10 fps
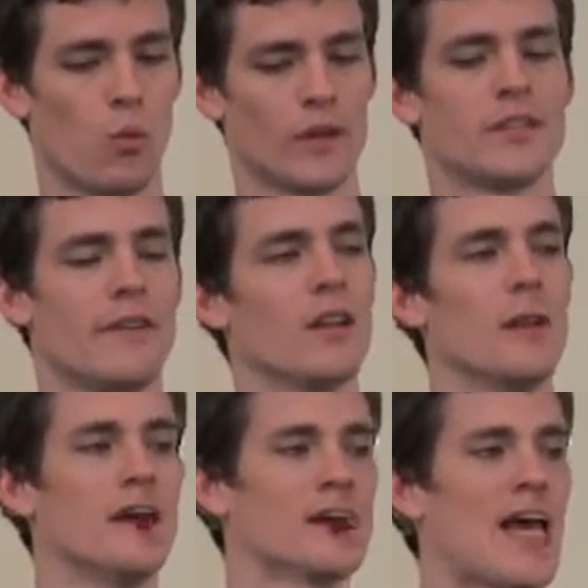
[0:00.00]
what
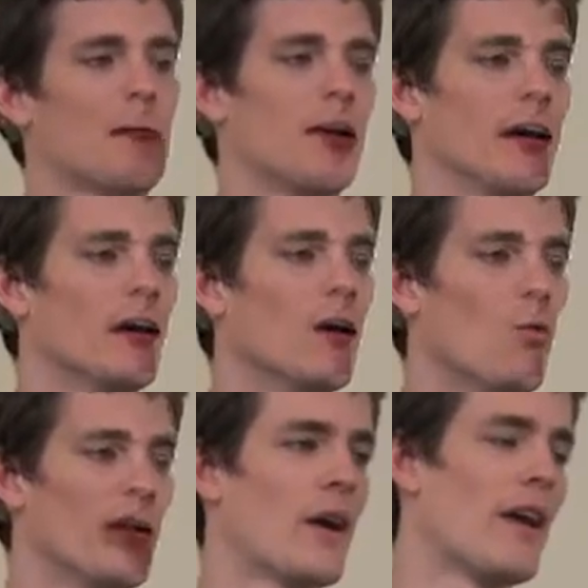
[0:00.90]
development is happening
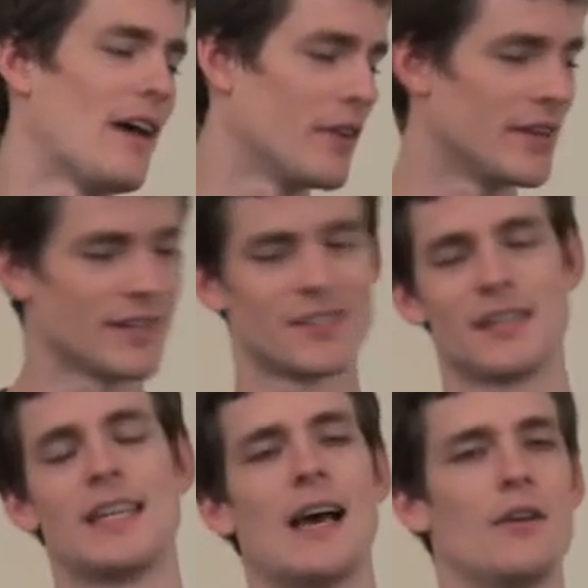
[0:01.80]
without having to
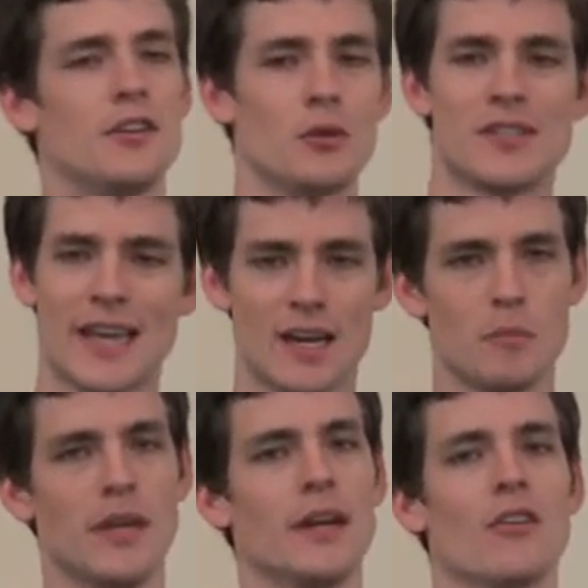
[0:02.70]
sit down and do a
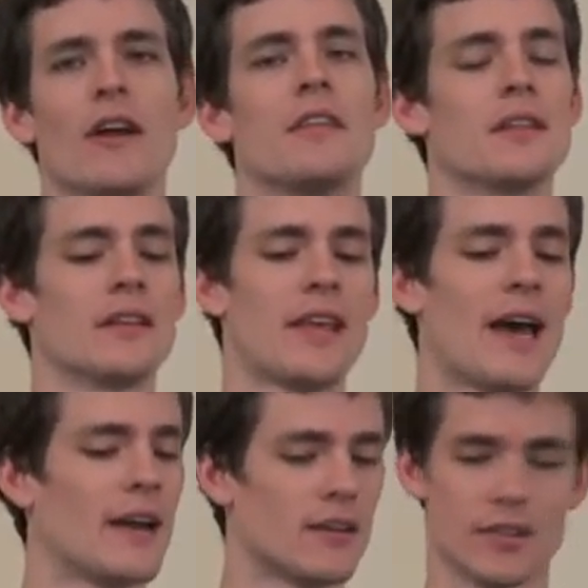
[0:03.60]
stand-up meeting or anything like
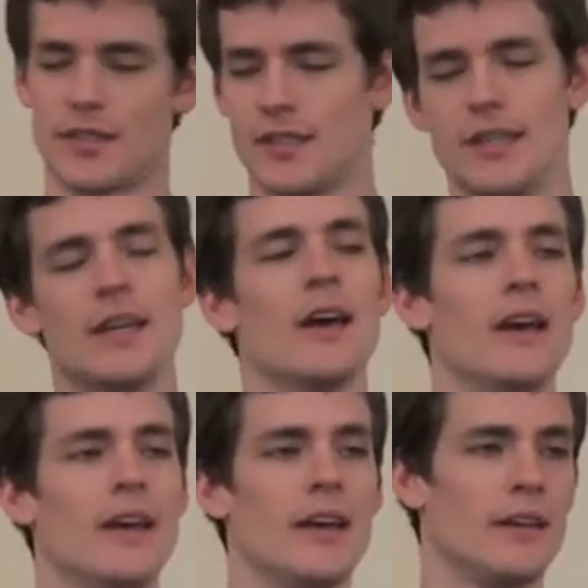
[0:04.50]
that. I can just see
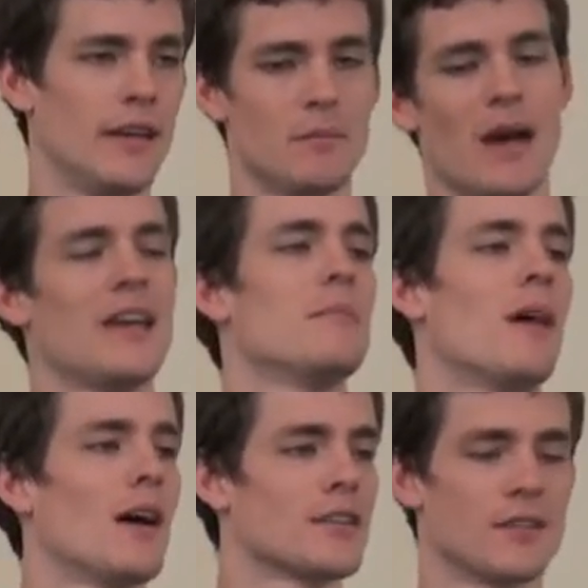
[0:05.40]
it in my
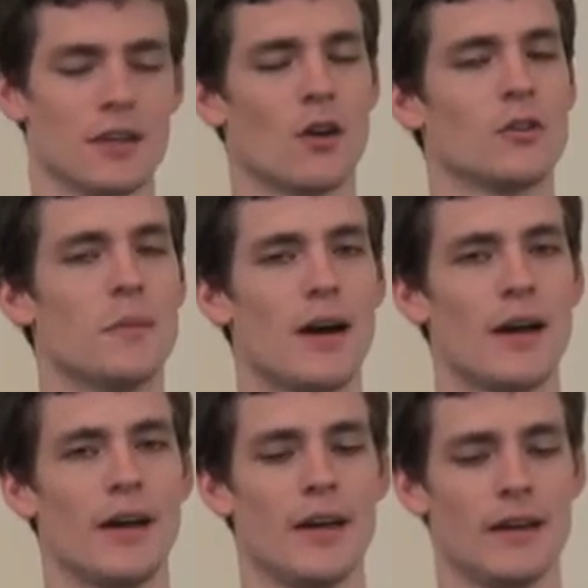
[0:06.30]
inbox as it goes
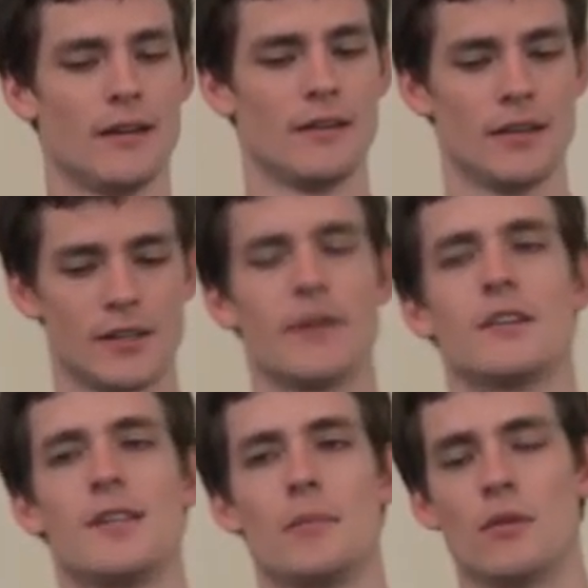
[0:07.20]
by, and it's very
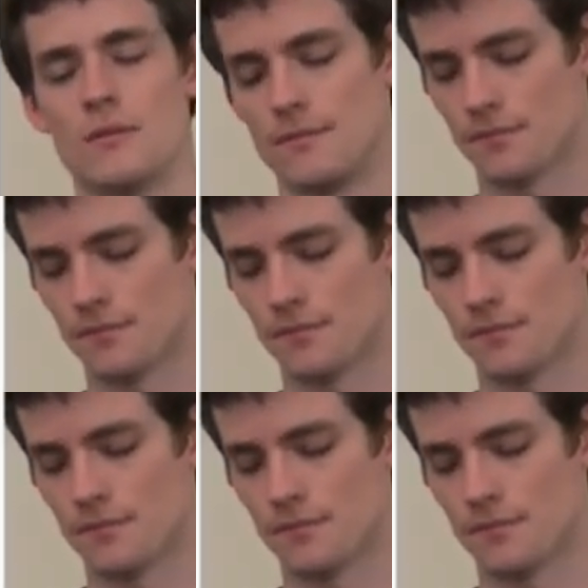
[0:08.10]
simple.